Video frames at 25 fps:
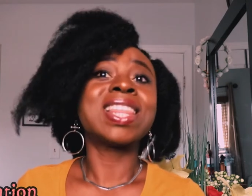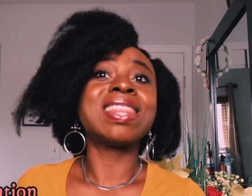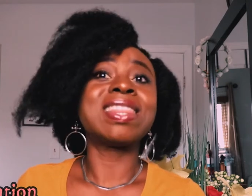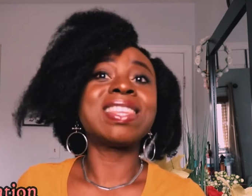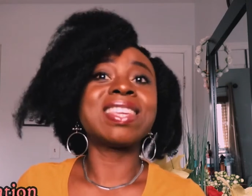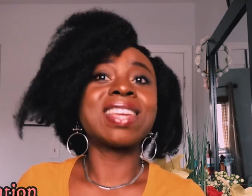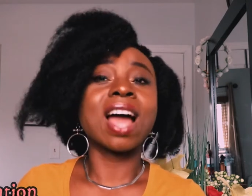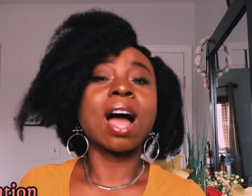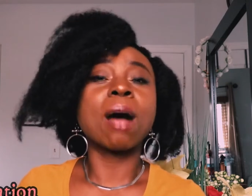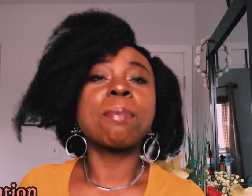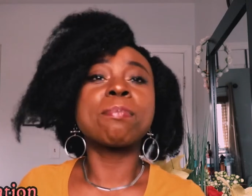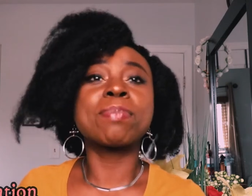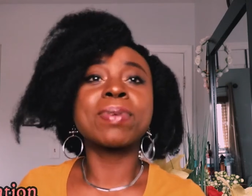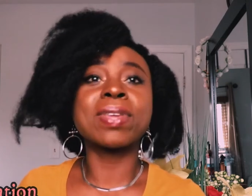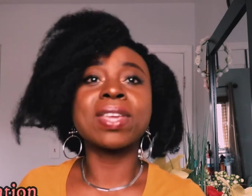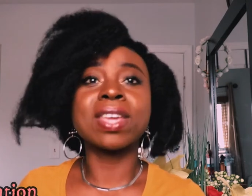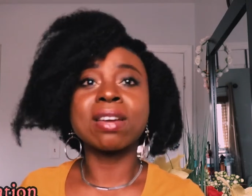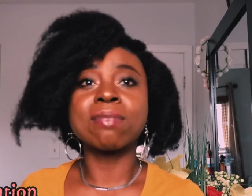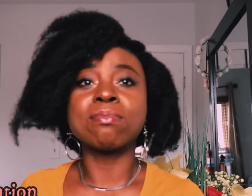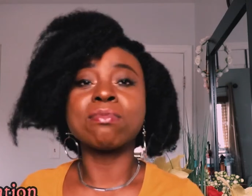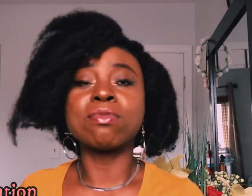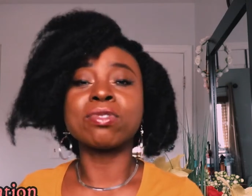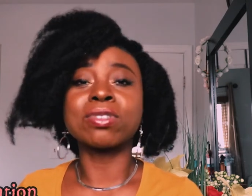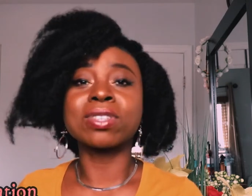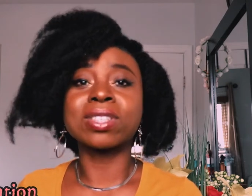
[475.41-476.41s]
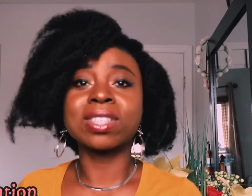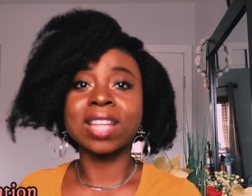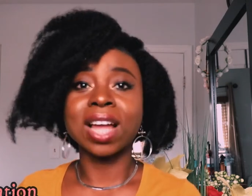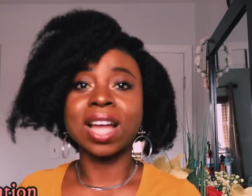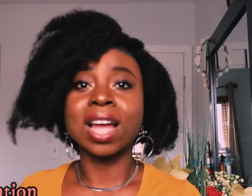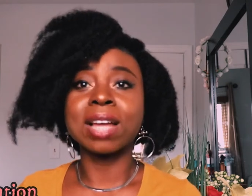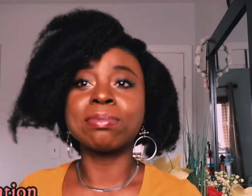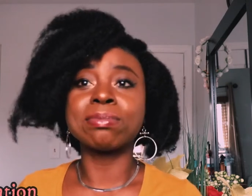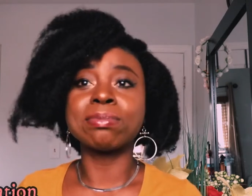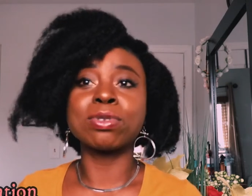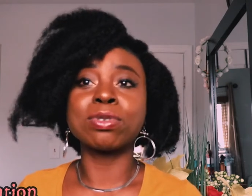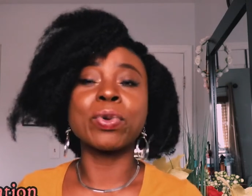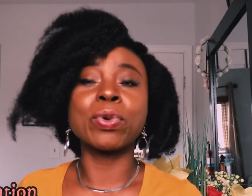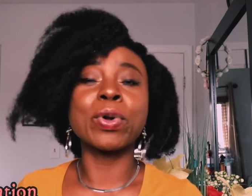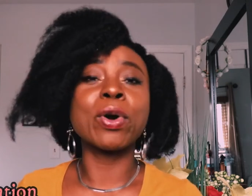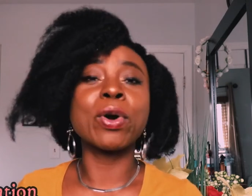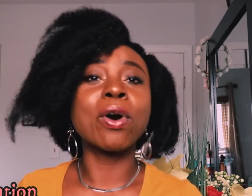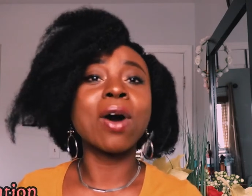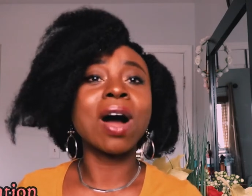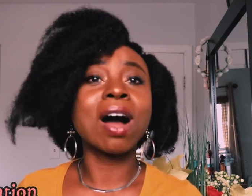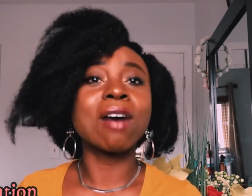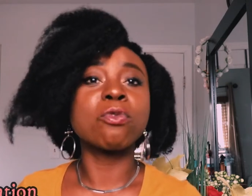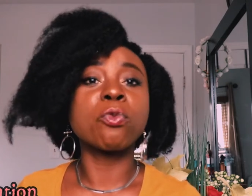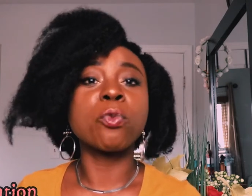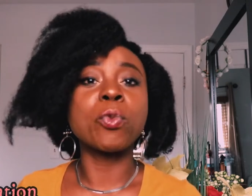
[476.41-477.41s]
they appear most times we
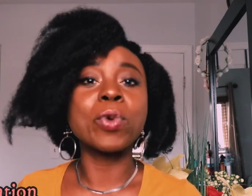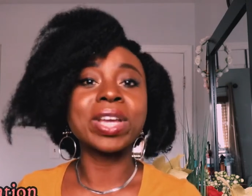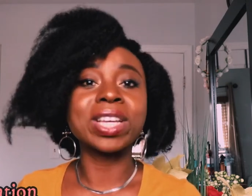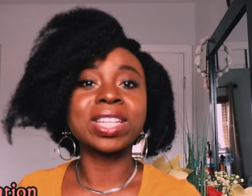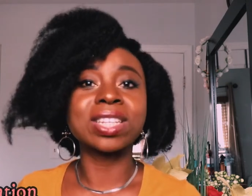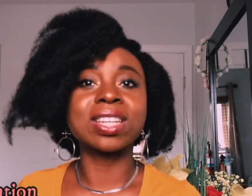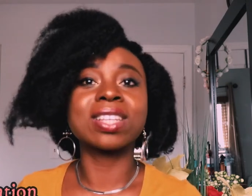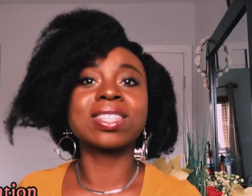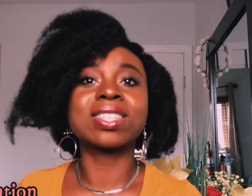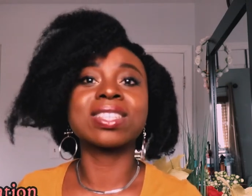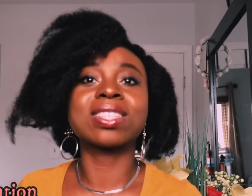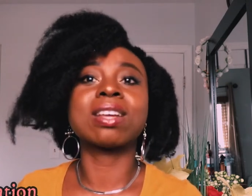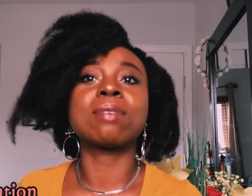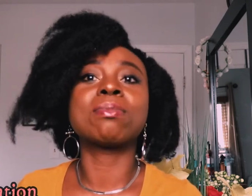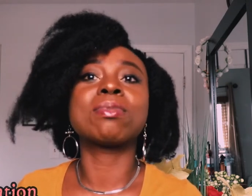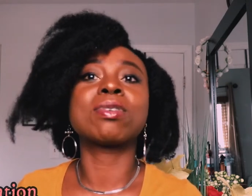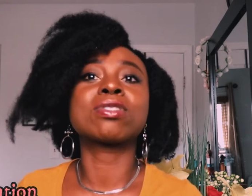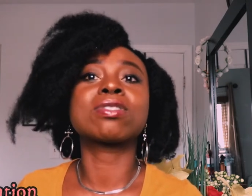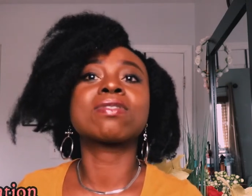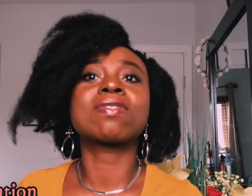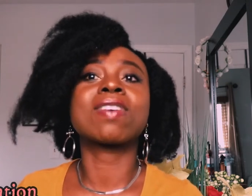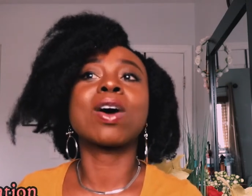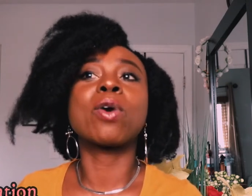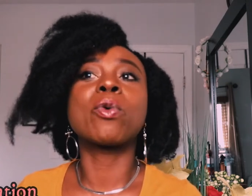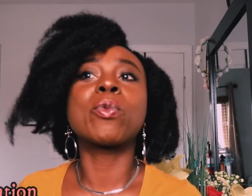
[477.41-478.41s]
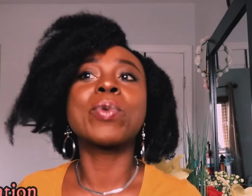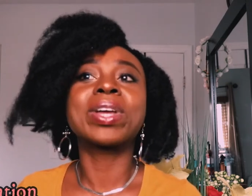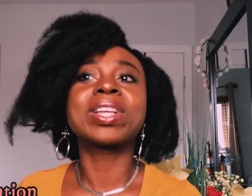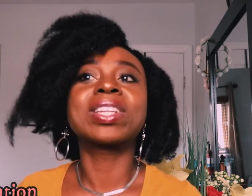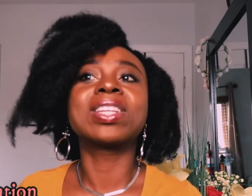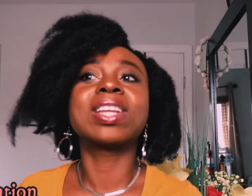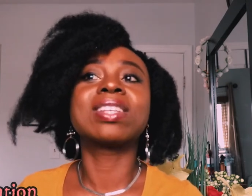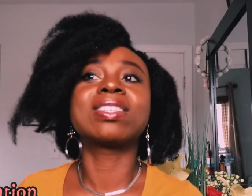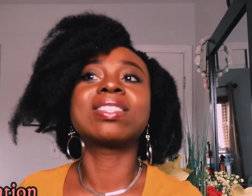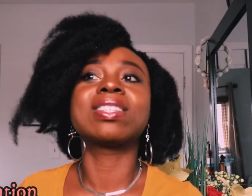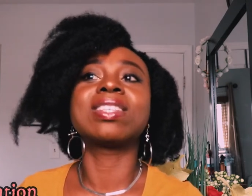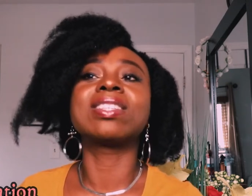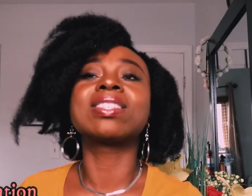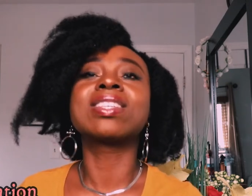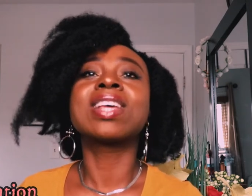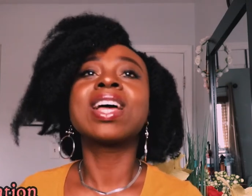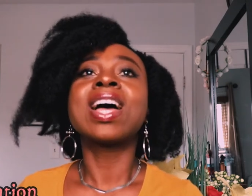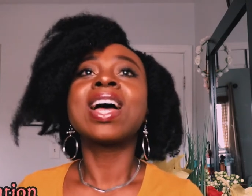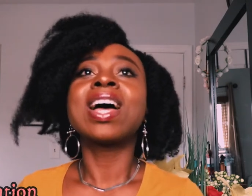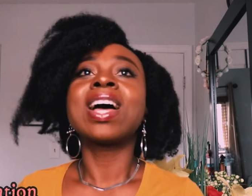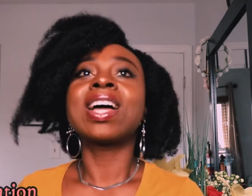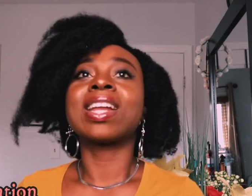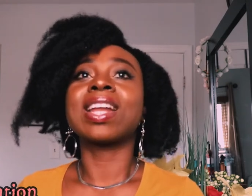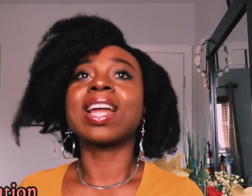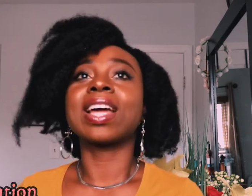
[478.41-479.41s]
all have weaknesses and because of our weaknesses
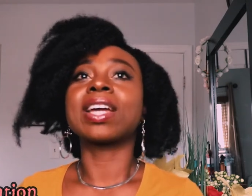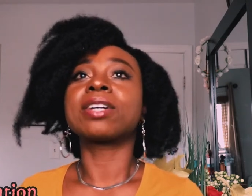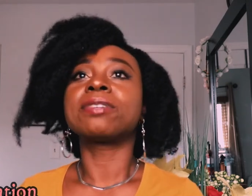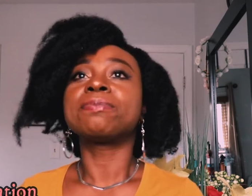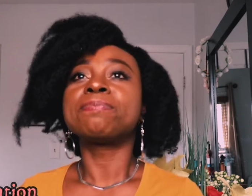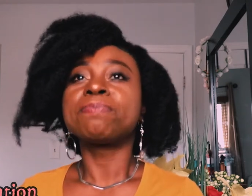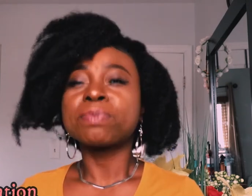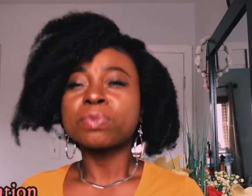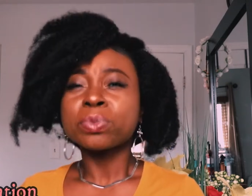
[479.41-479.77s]
like